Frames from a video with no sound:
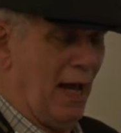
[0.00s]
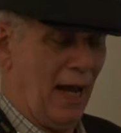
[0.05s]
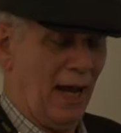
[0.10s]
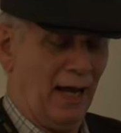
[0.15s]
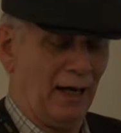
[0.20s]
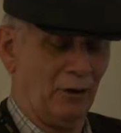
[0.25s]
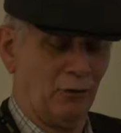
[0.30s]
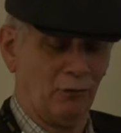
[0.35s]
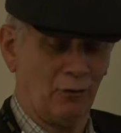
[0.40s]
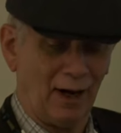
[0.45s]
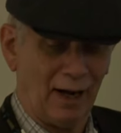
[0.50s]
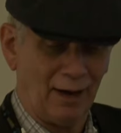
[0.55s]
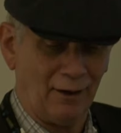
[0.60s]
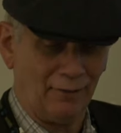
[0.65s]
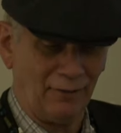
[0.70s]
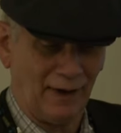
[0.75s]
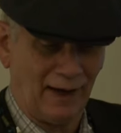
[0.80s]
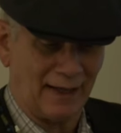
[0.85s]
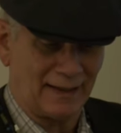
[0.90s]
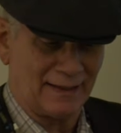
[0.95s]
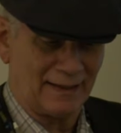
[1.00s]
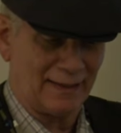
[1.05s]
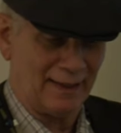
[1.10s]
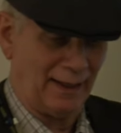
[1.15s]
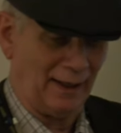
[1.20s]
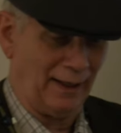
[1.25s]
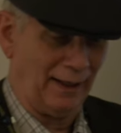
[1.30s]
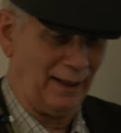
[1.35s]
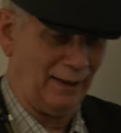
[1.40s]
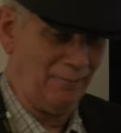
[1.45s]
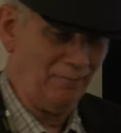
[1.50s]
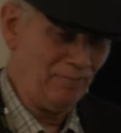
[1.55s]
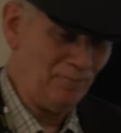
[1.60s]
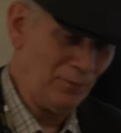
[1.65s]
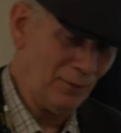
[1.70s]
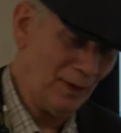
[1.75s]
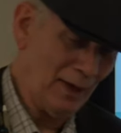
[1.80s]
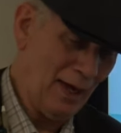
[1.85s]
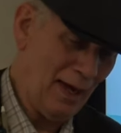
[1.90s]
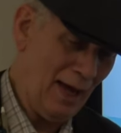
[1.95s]
And around that
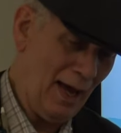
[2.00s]
time,